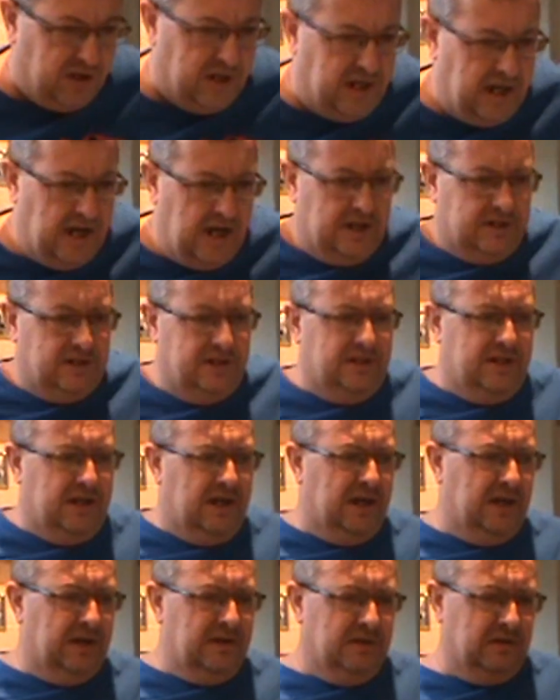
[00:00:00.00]
garden
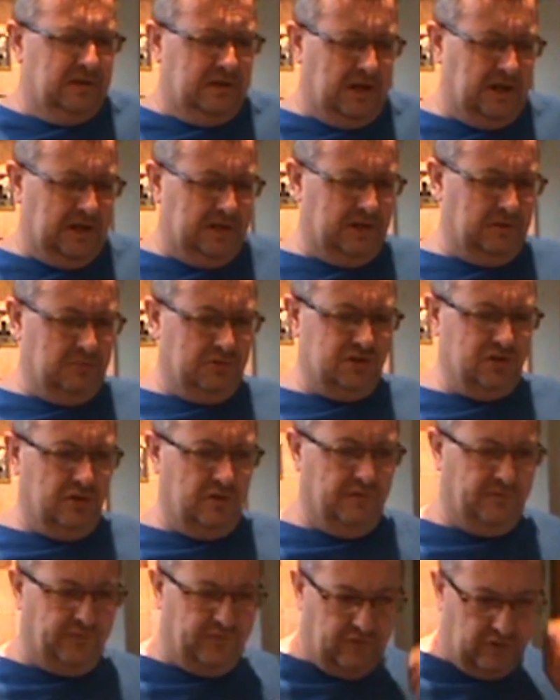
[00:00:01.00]
there, and it was
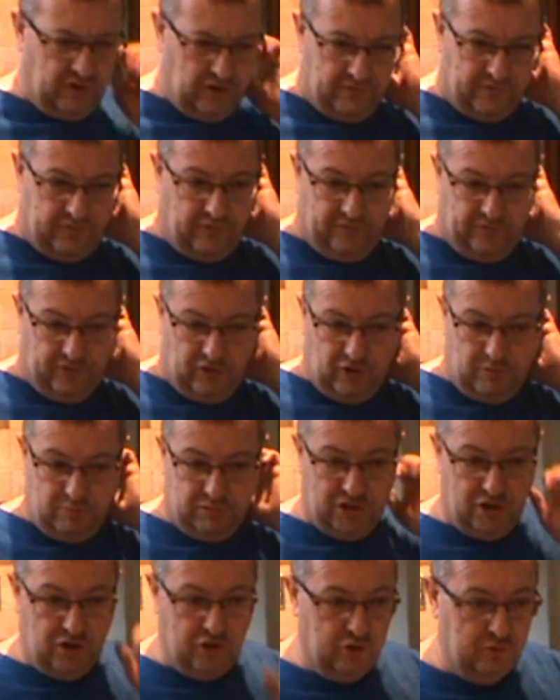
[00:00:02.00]
all full of
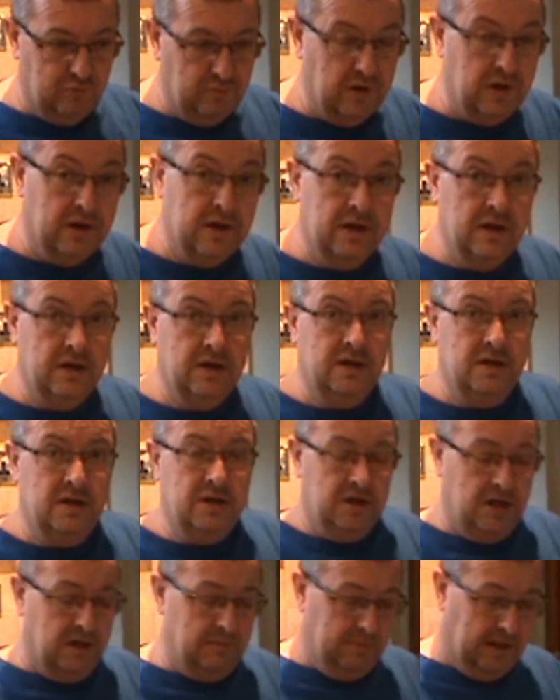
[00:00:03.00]
bloom
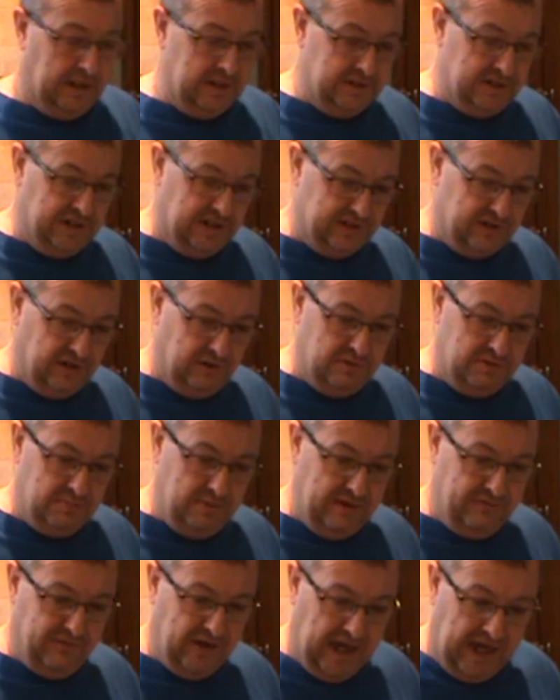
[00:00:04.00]
in Manchester. It was a
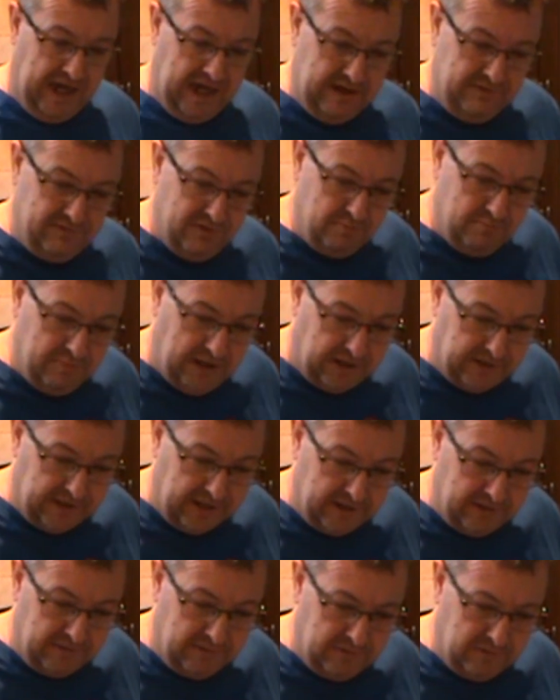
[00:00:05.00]
bit of a haven back
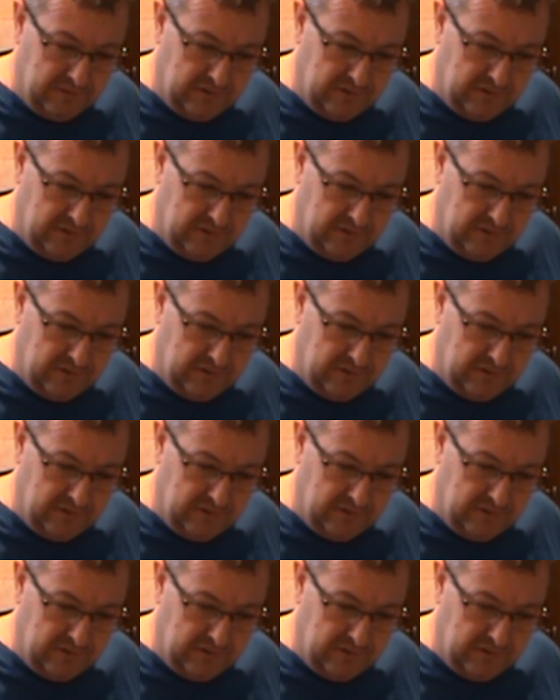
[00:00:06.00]
then,